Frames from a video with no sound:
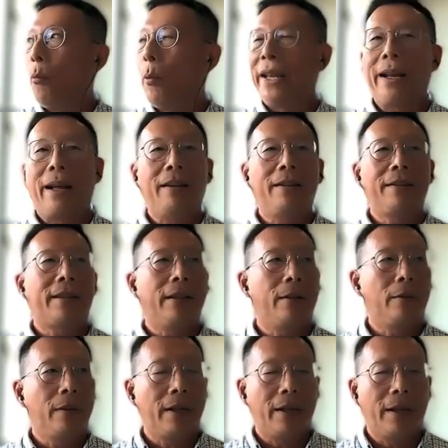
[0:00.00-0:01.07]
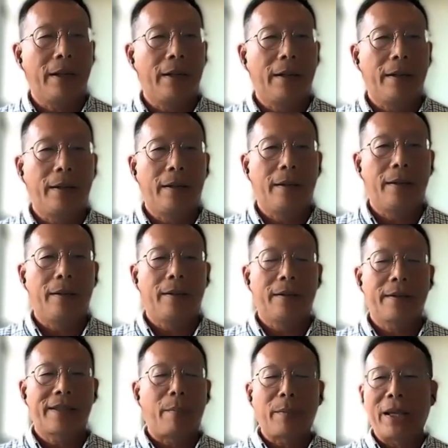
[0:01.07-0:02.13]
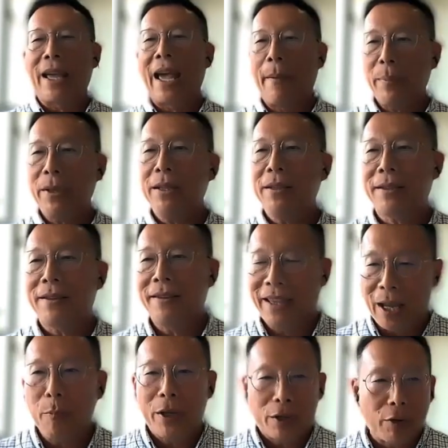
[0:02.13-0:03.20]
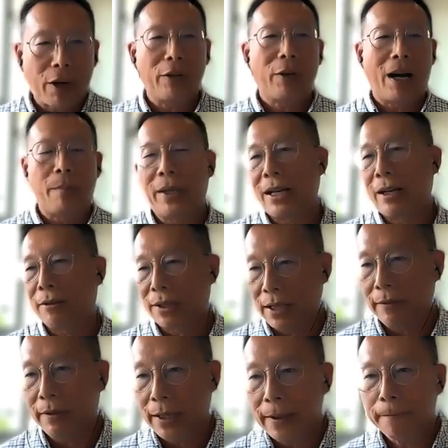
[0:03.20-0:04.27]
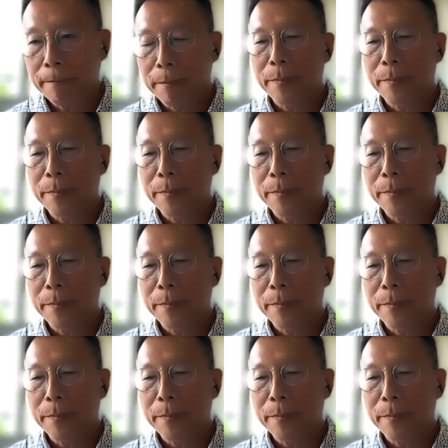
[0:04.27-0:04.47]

wait until uh, something happens, then we try to update our CV.